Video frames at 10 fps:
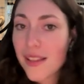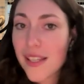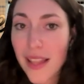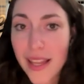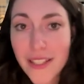
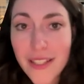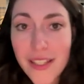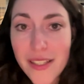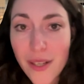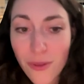legal
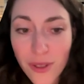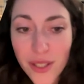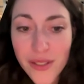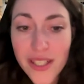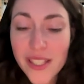entities and
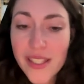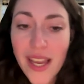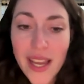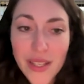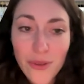org units,
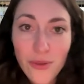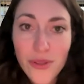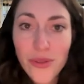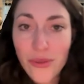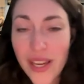and
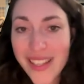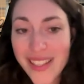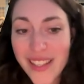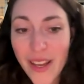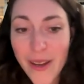also
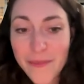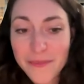can